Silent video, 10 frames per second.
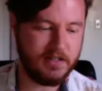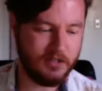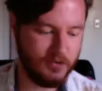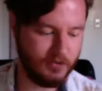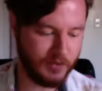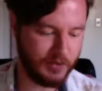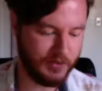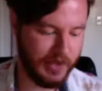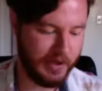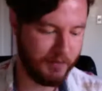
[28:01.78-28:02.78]
I do agree
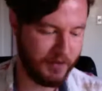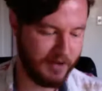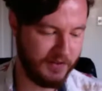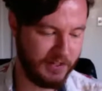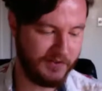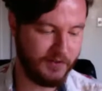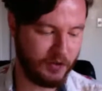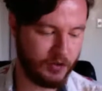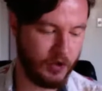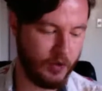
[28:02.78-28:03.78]
with that. But I feel like if
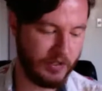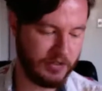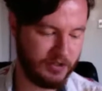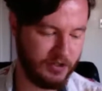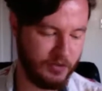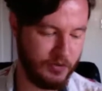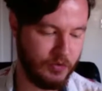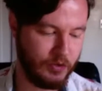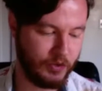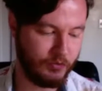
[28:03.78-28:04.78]
you're going
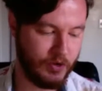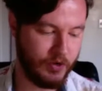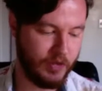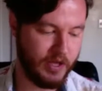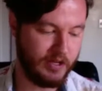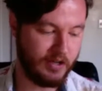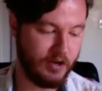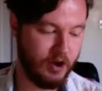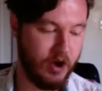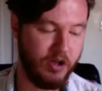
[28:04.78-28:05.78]
to throw like
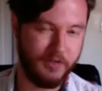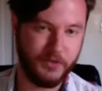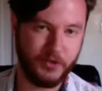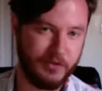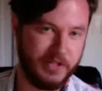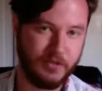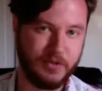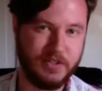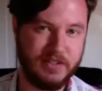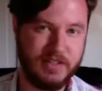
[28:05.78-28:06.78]
all of your
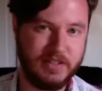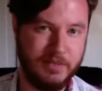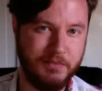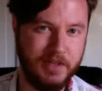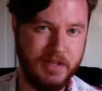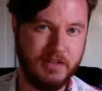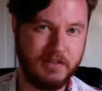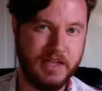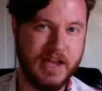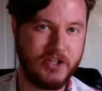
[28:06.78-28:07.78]
resources at something
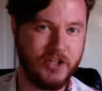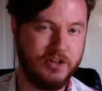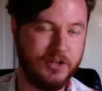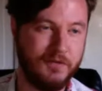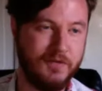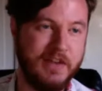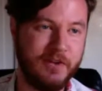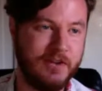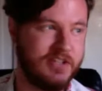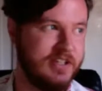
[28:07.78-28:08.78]
and cash in all your
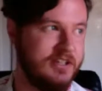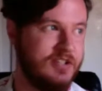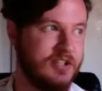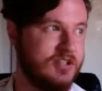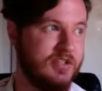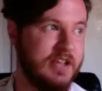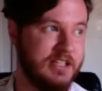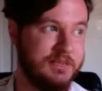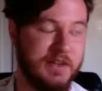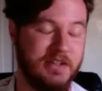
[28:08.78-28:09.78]
favors and just like
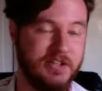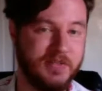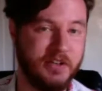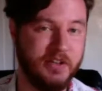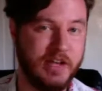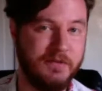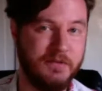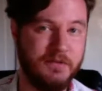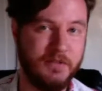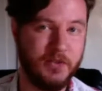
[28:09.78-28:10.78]
spend years of your
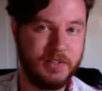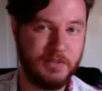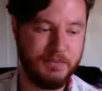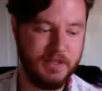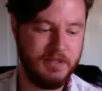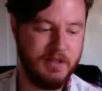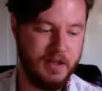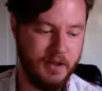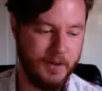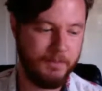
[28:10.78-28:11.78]
life doing something,
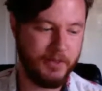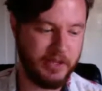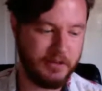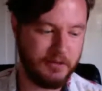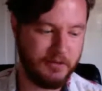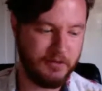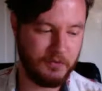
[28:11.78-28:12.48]
like